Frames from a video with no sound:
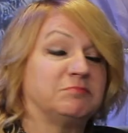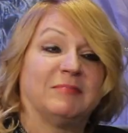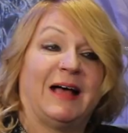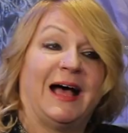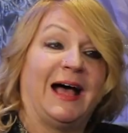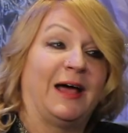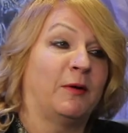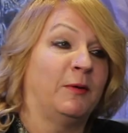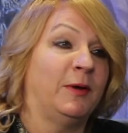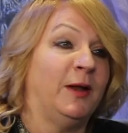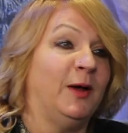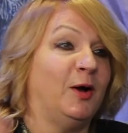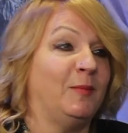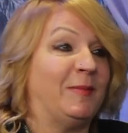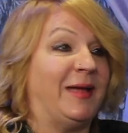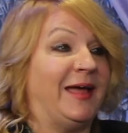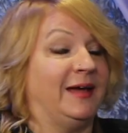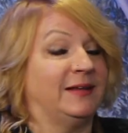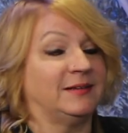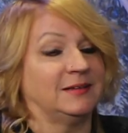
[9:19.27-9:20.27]
I don't know,
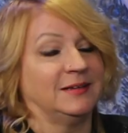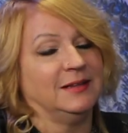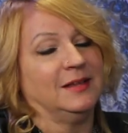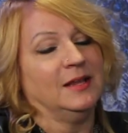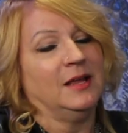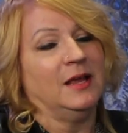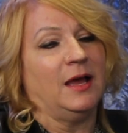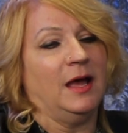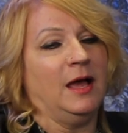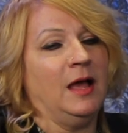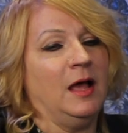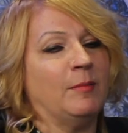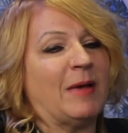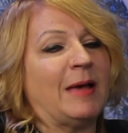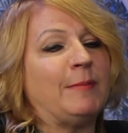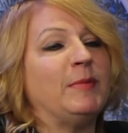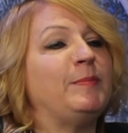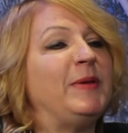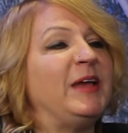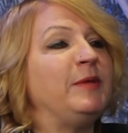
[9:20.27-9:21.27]
man.
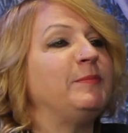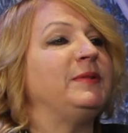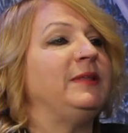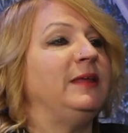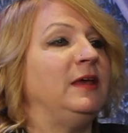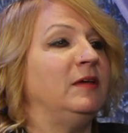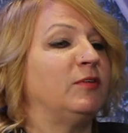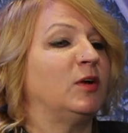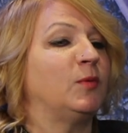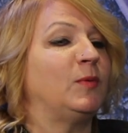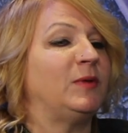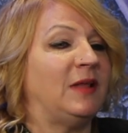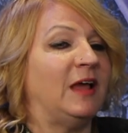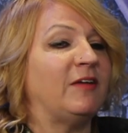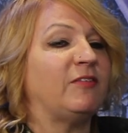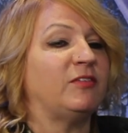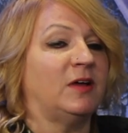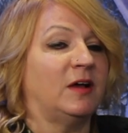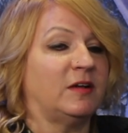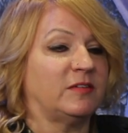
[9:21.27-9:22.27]
I'm a big believer in when
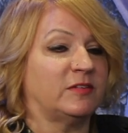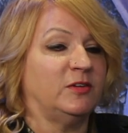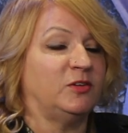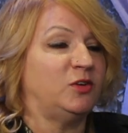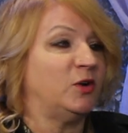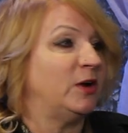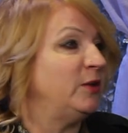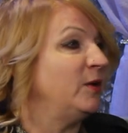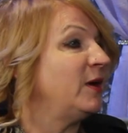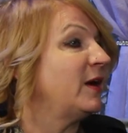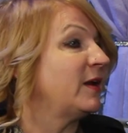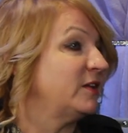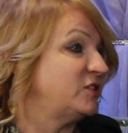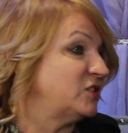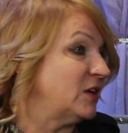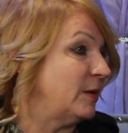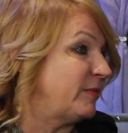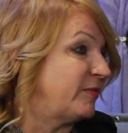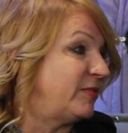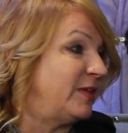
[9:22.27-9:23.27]
life knocks on your door, you got to
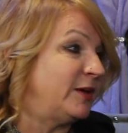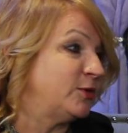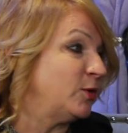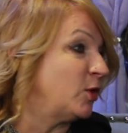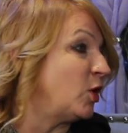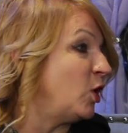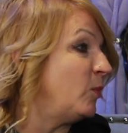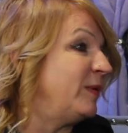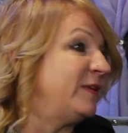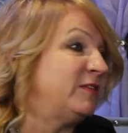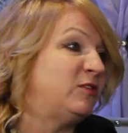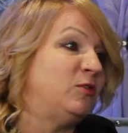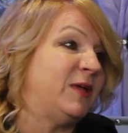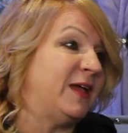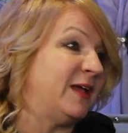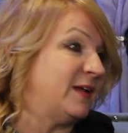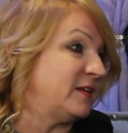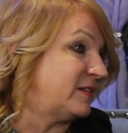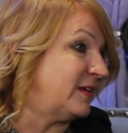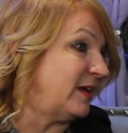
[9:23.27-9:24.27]
jump. If that door opens, you
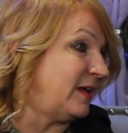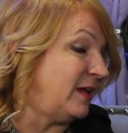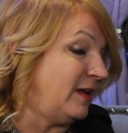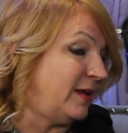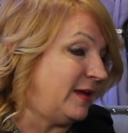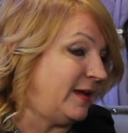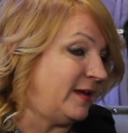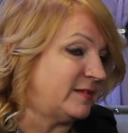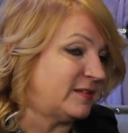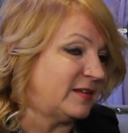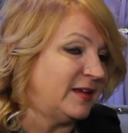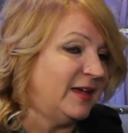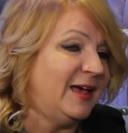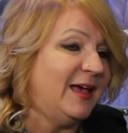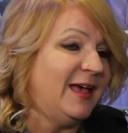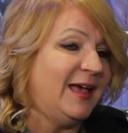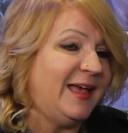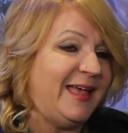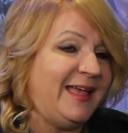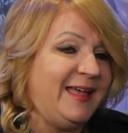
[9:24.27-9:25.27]
can't second guess.
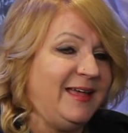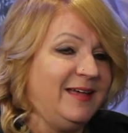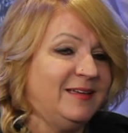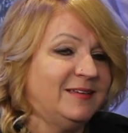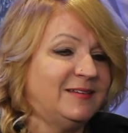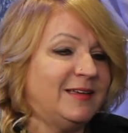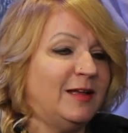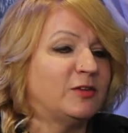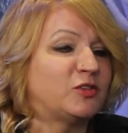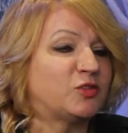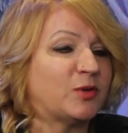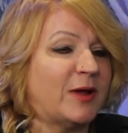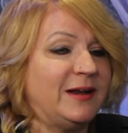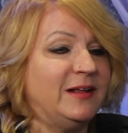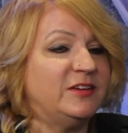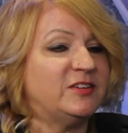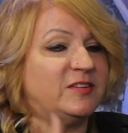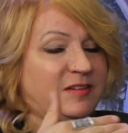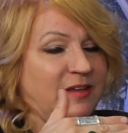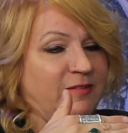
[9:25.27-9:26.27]
And I'll try
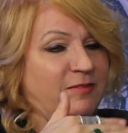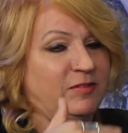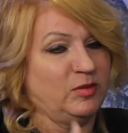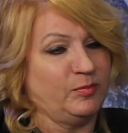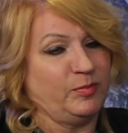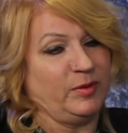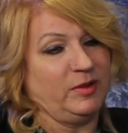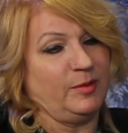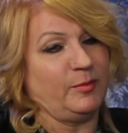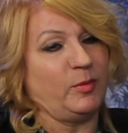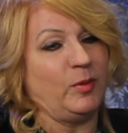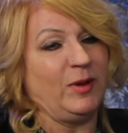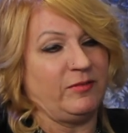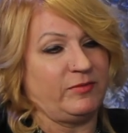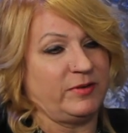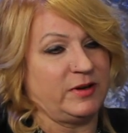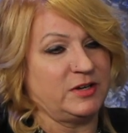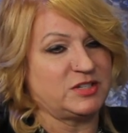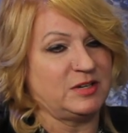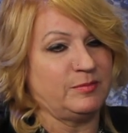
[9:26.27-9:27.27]
to just give you the bullet point
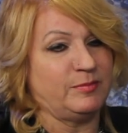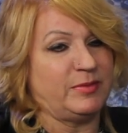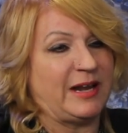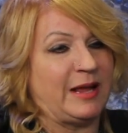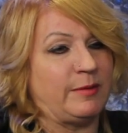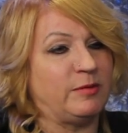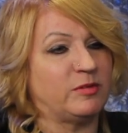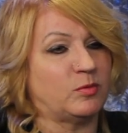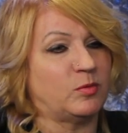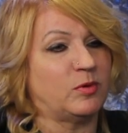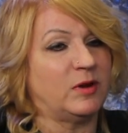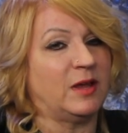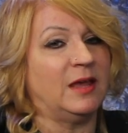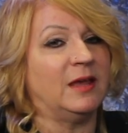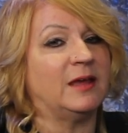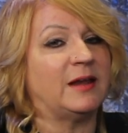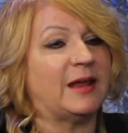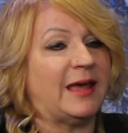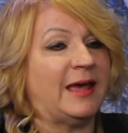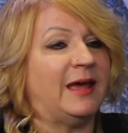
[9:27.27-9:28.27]
version, but I was
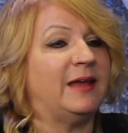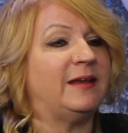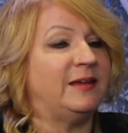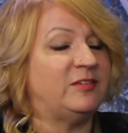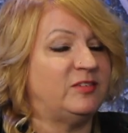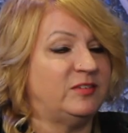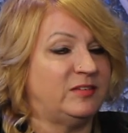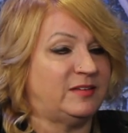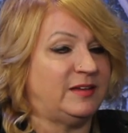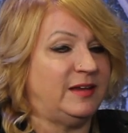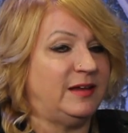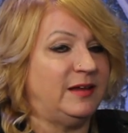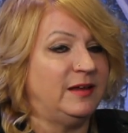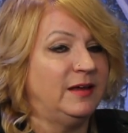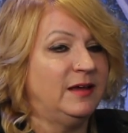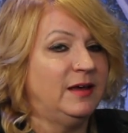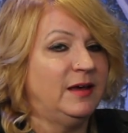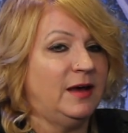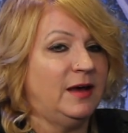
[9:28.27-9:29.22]
working at an ad agency.